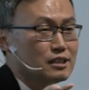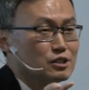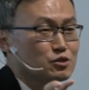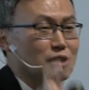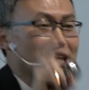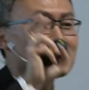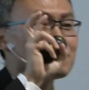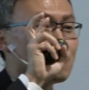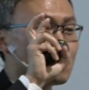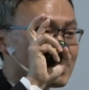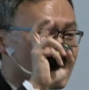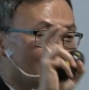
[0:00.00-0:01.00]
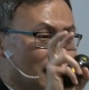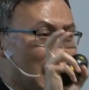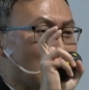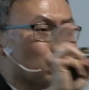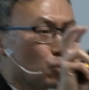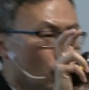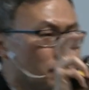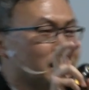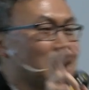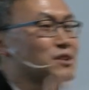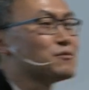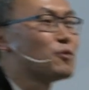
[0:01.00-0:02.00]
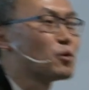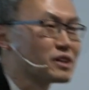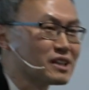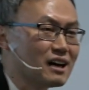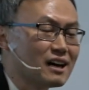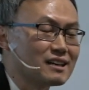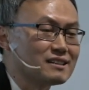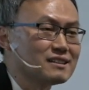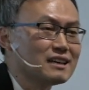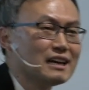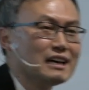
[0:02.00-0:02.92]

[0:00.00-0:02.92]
So 1949, October 1949,